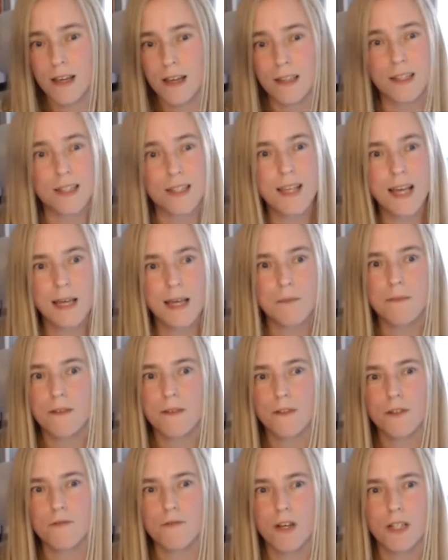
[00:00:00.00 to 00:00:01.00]
And the same
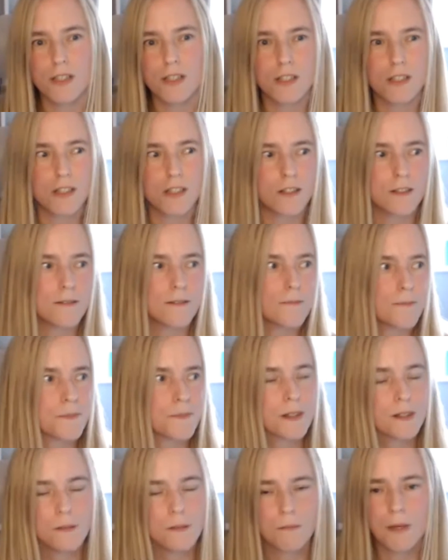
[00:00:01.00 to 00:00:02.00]
if you've registered
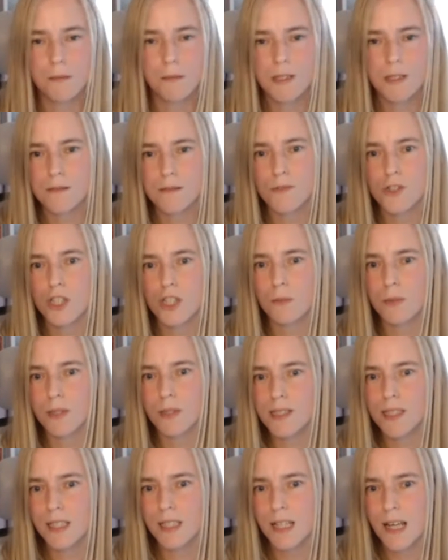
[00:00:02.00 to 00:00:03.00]
maybe some
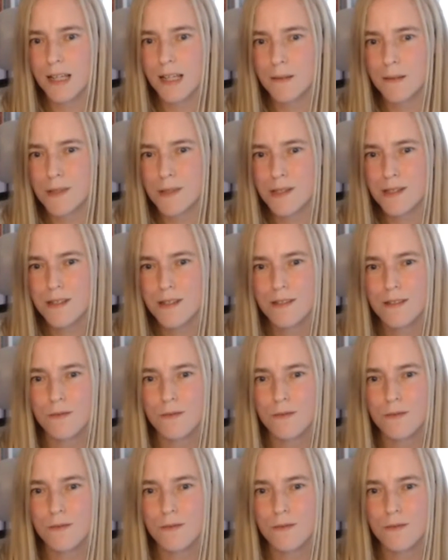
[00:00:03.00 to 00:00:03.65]
GPT names,